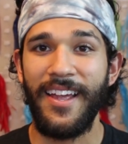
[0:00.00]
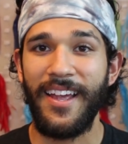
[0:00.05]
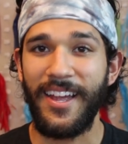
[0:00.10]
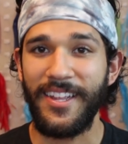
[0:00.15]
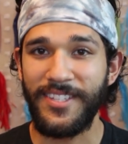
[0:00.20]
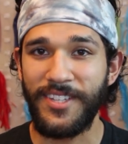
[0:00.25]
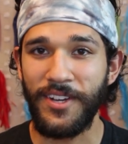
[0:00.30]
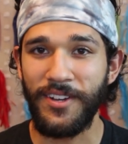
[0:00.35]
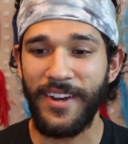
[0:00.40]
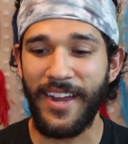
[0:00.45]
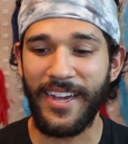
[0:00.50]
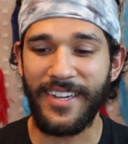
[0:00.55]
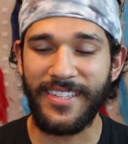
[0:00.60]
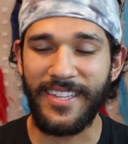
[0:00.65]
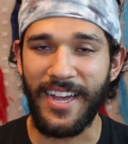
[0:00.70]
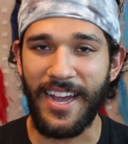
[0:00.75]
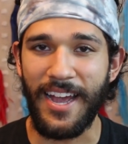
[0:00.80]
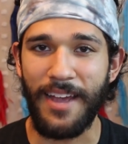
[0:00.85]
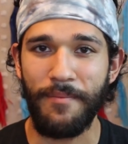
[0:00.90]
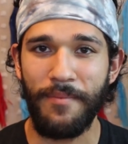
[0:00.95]
Until next
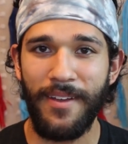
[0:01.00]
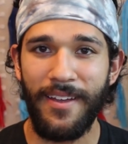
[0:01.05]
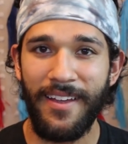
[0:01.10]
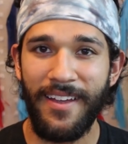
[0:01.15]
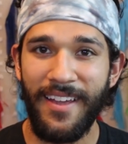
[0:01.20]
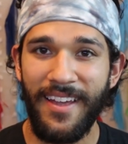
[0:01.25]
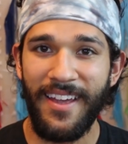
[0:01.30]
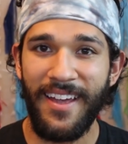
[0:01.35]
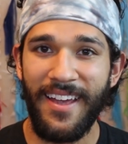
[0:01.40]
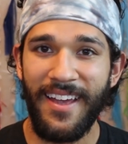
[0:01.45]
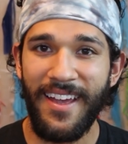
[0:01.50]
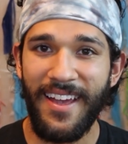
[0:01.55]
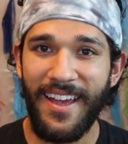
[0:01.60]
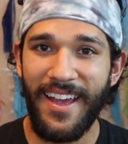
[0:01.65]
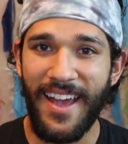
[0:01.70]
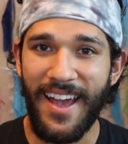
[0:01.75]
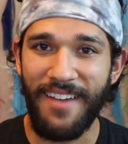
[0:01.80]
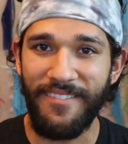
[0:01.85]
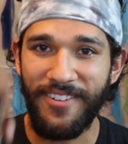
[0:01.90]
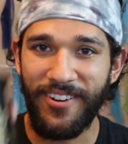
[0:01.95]
time,
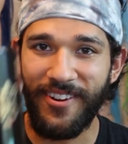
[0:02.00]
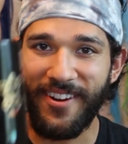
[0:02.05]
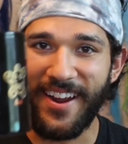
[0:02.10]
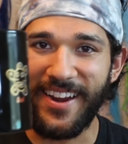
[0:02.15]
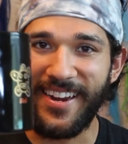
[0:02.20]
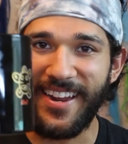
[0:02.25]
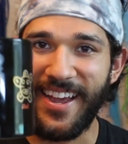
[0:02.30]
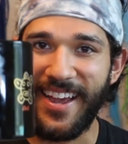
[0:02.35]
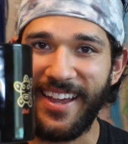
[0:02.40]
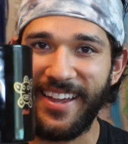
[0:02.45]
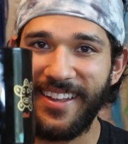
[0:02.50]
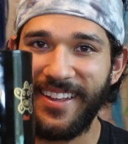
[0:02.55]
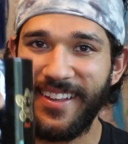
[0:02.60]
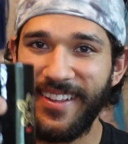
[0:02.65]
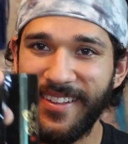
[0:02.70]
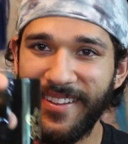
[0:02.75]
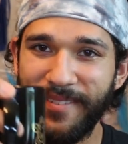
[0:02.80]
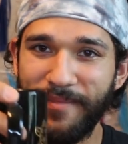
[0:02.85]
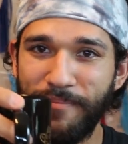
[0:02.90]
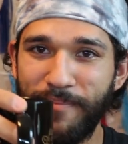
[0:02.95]
have a great day.
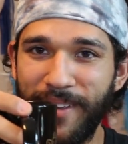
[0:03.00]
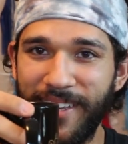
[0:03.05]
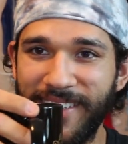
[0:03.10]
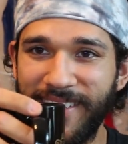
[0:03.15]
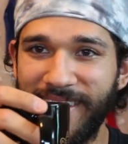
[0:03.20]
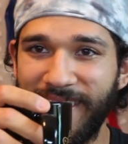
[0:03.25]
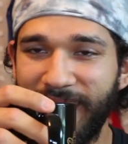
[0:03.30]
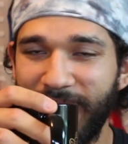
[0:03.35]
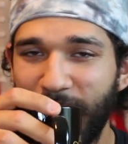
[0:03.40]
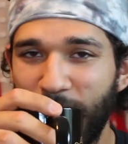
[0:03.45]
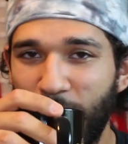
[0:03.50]
Peace.